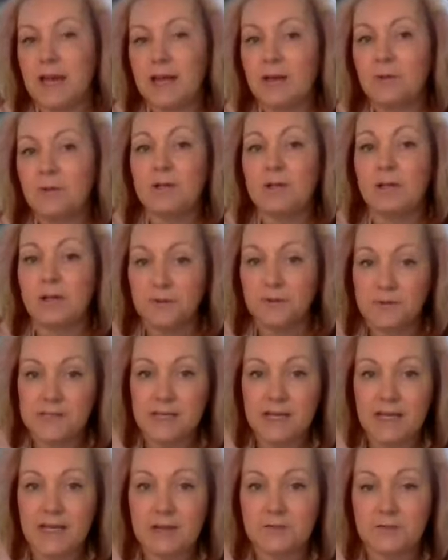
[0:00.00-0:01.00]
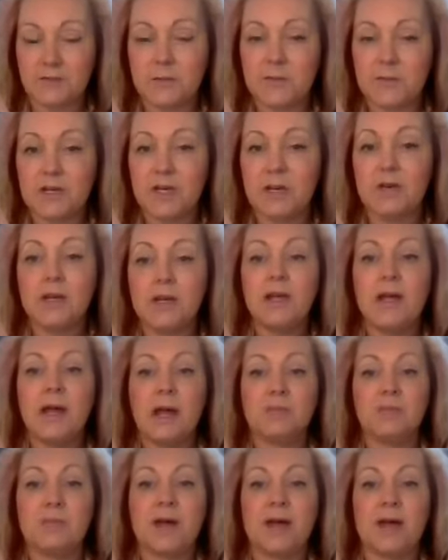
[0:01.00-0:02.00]
We'd love to hear from you.
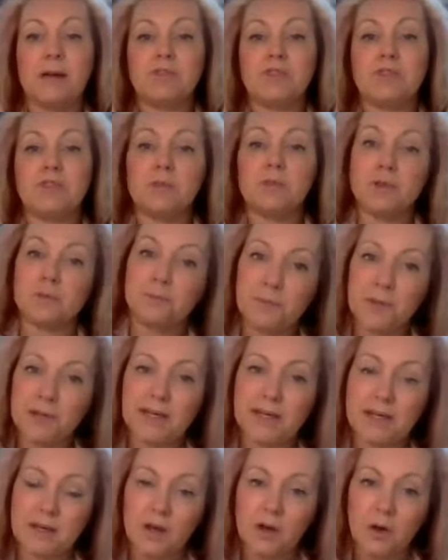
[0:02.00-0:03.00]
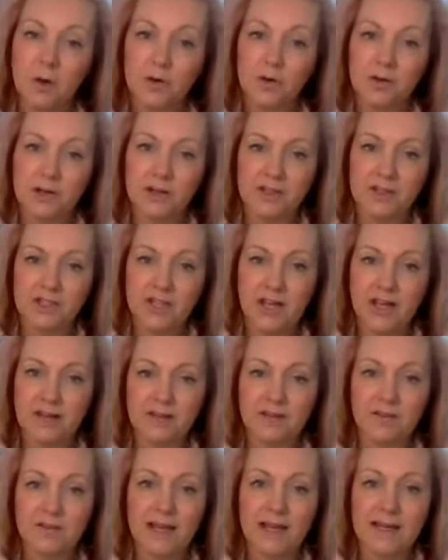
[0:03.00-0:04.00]
And perhaps you can be on our
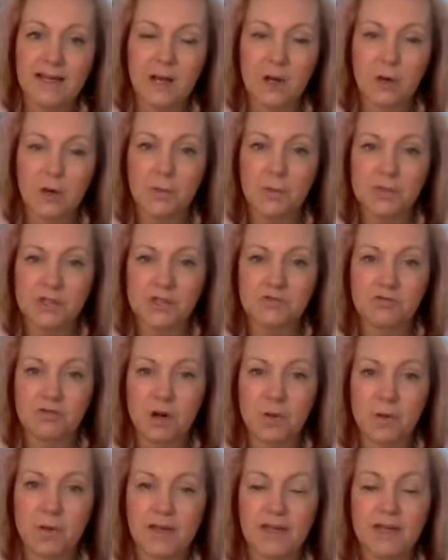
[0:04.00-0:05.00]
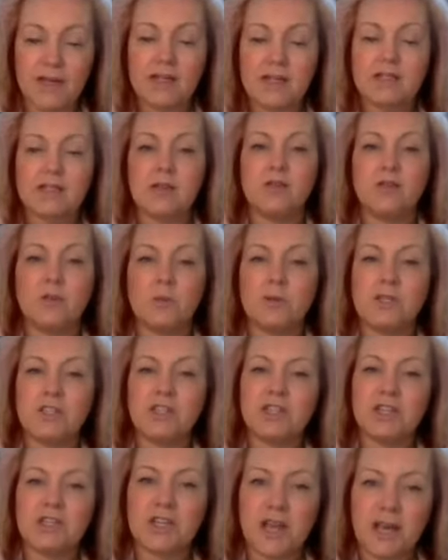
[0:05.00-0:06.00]
channel and help us grow it, so that we
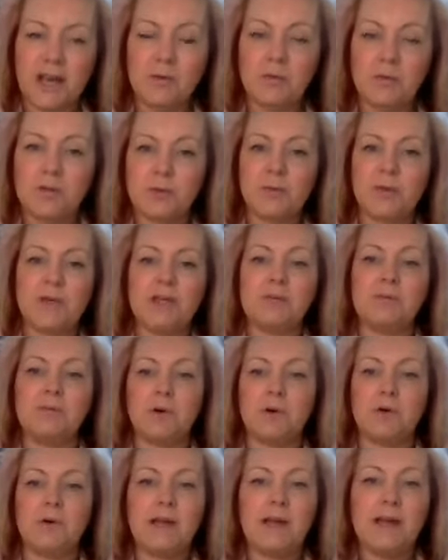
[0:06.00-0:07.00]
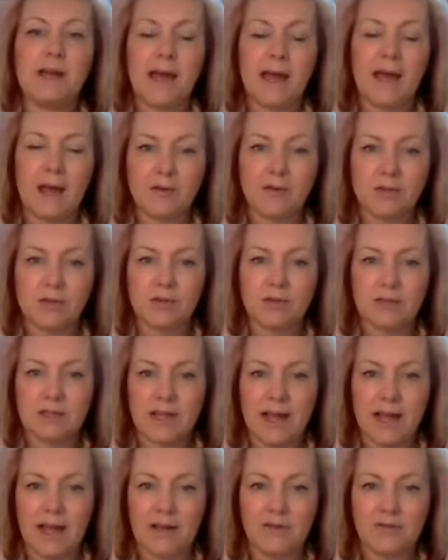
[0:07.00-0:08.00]
share with people how you can
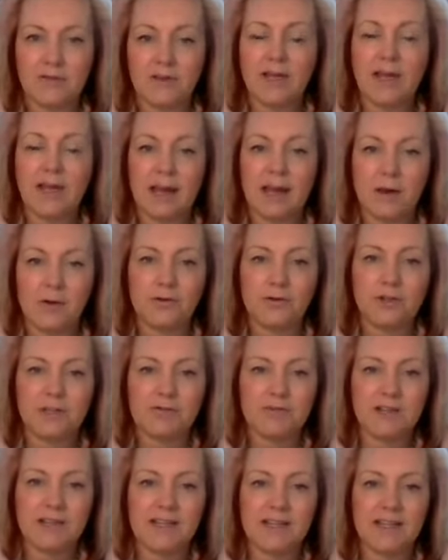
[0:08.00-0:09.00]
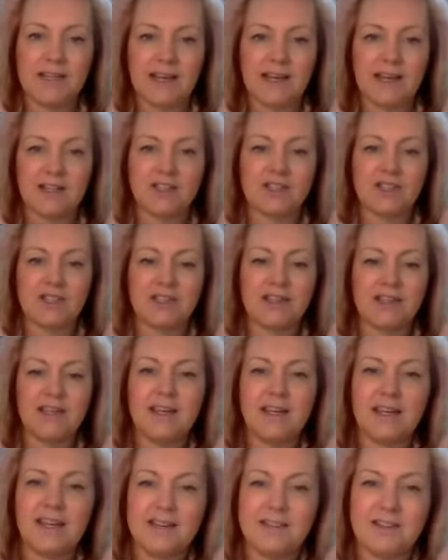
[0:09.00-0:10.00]
have healthy reconnection
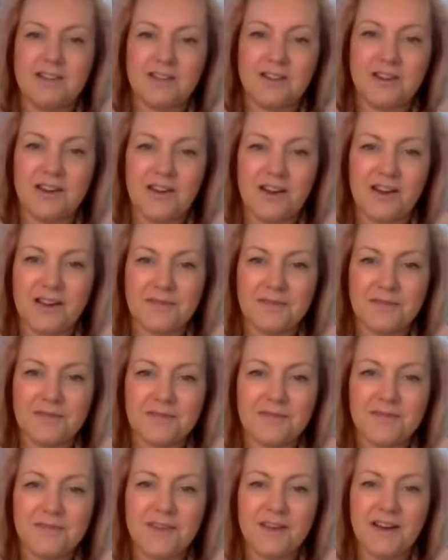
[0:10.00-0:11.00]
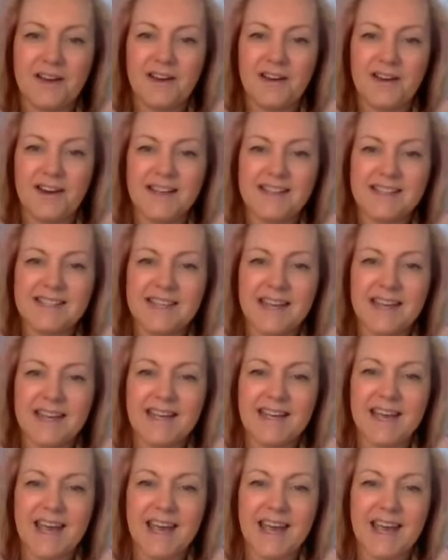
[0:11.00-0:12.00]
in your life. All right, take
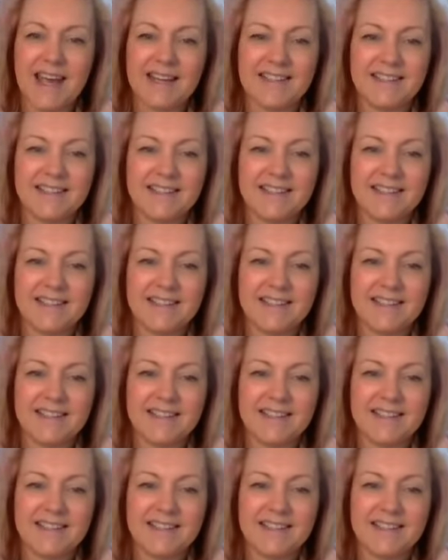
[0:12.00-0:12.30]
care.